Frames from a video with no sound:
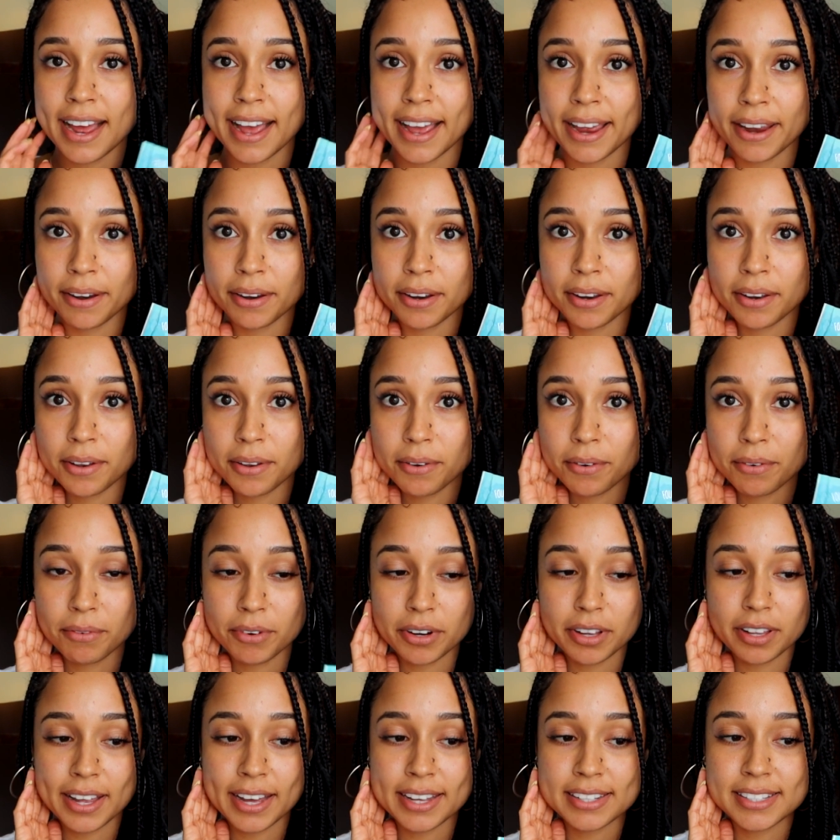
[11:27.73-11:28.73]
I
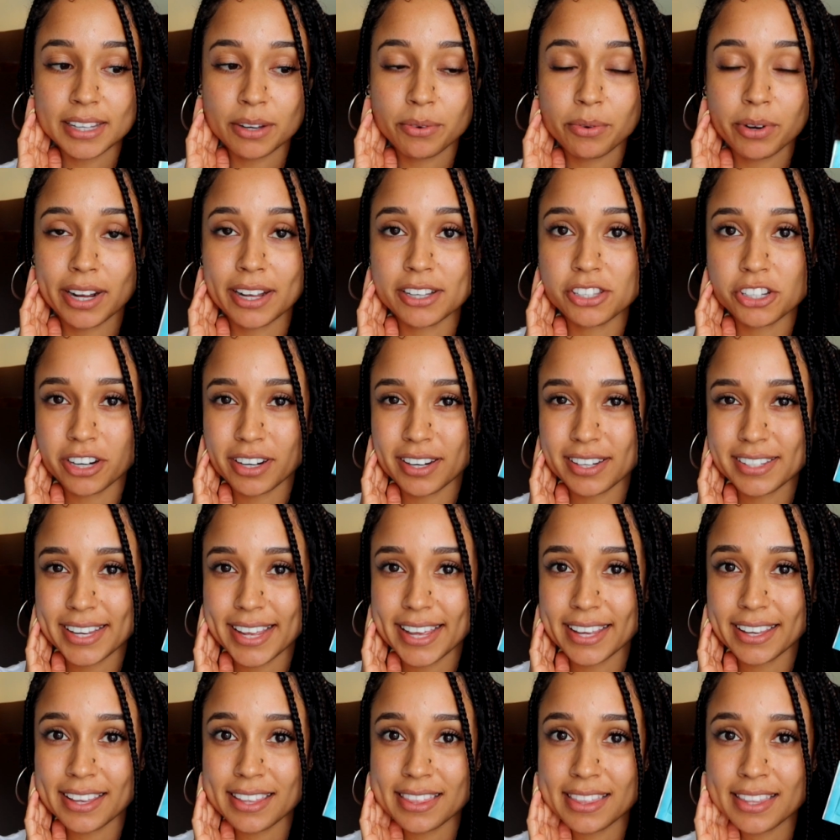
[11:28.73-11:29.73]
realized like when I started
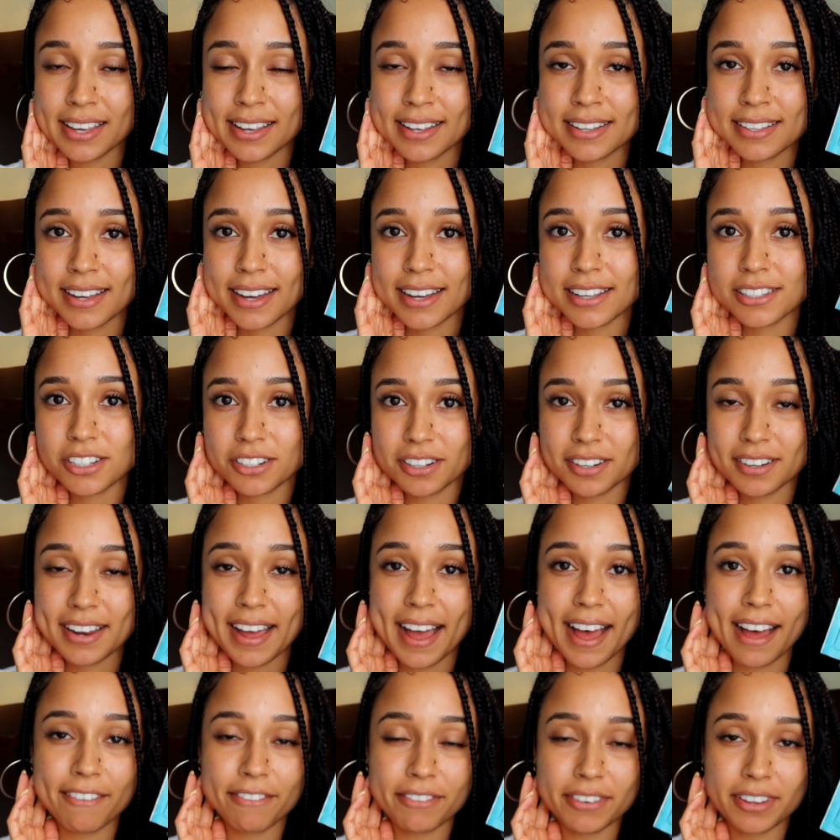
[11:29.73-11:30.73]
taking these, I started
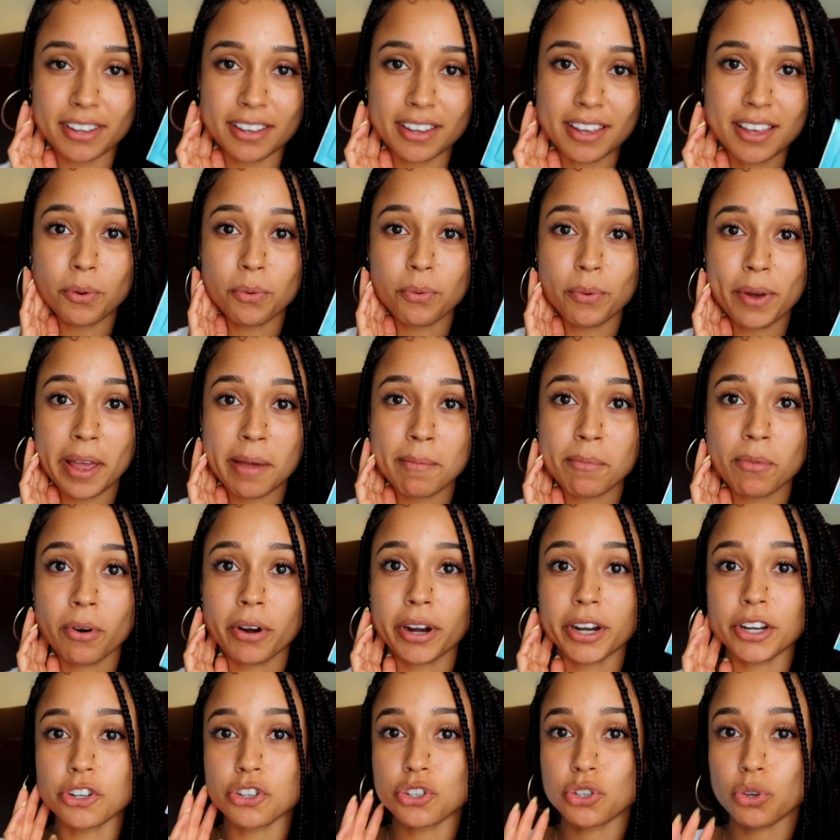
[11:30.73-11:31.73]
having a way
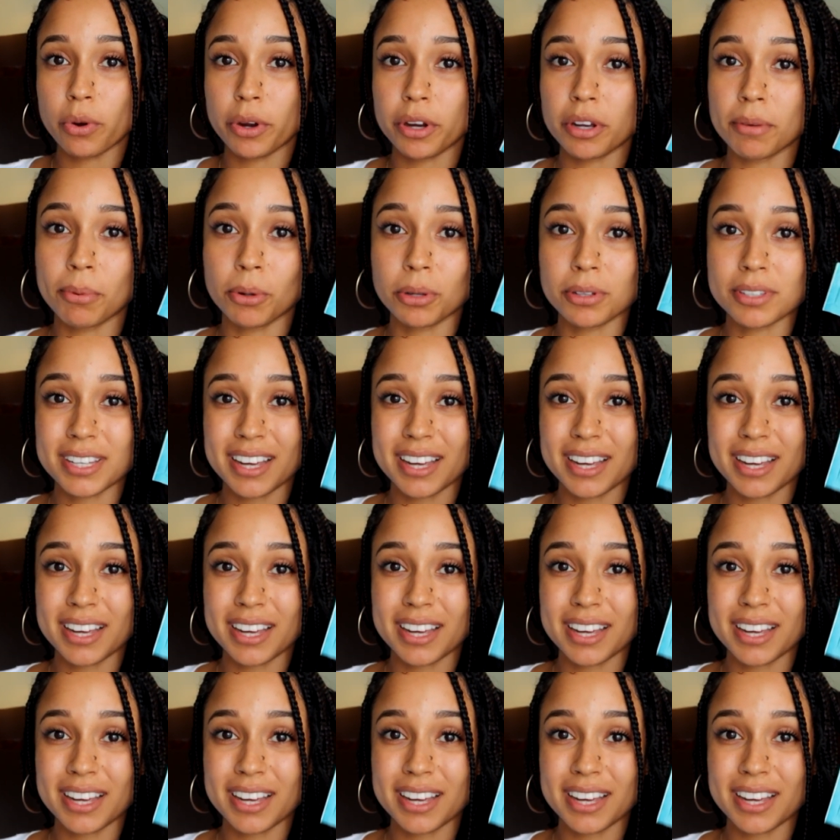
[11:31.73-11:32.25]
more enjoyable